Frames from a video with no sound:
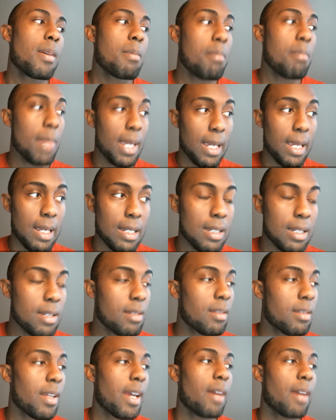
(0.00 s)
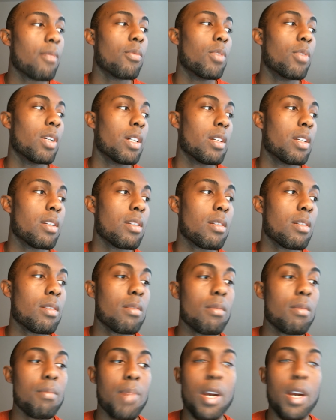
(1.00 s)
men that would
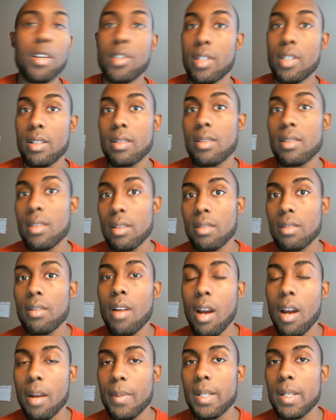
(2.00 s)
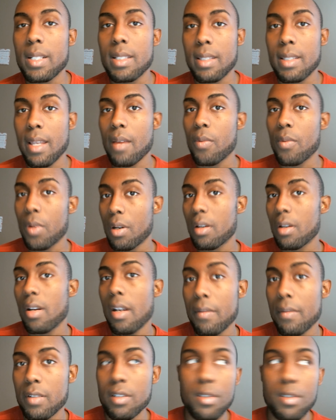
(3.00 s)
purchase garments that were
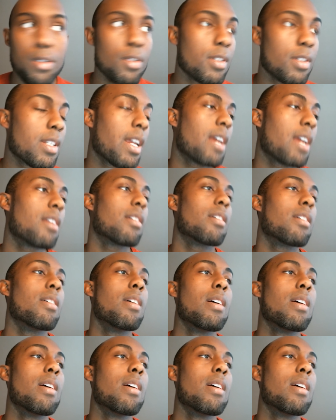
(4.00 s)
of couture standard.